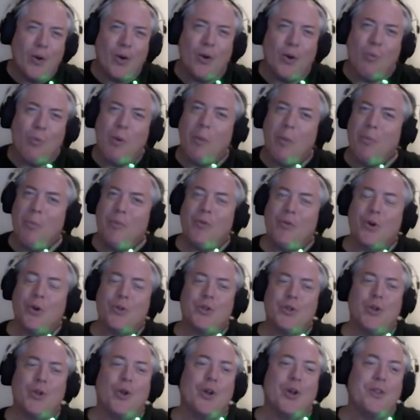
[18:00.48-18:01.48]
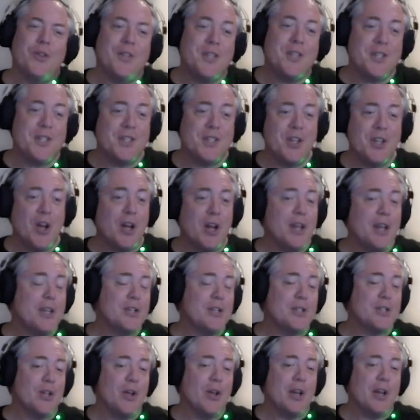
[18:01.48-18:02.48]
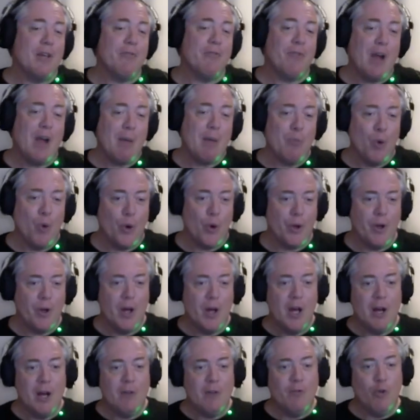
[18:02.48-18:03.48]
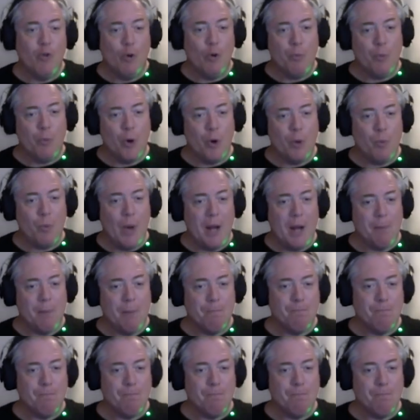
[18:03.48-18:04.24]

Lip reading: at what we've got to learn. This is the Early Years Learning Framework, 4.1.